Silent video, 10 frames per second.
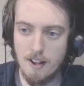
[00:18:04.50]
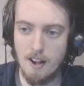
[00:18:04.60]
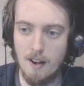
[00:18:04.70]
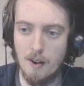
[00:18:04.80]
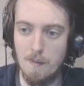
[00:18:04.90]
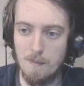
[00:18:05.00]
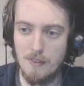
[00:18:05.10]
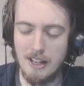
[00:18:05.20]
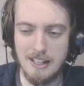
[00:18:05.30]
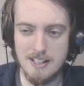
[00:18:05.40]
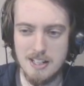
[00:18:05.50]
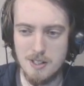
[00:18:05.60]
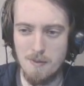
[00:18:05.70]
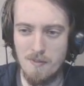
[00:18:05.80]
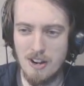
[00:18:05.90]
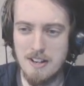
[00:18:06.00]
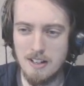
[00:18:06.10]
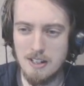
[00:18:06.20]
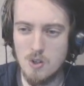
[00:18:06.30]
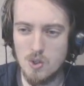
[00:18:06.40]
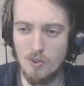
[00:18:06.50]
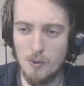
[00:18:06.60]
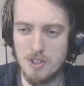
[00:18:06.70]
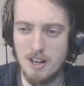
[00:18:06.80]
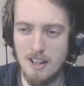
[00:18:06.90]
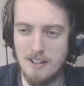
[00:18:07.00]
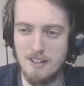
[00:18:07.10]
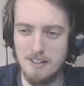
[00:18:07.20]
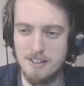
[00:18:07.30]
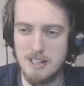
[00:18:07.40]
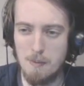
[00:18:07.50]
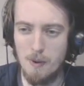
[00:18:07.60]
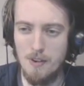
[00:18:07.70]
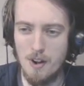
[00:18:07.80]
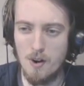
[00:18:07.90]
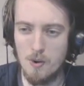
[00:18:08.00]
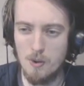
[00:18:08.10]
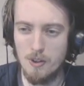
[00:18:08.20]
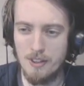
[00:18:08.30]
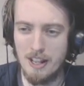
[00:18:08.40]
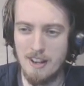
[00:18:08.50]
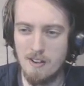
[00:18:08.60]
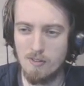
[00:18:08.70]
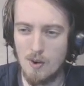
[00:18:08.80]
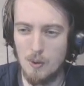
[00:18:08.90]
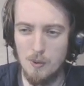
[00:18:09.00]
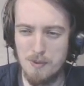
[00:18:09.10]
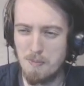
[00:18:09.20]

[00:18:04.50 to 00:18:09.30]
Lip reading: I guess it's vaguely useful to let someone know that they've rolled,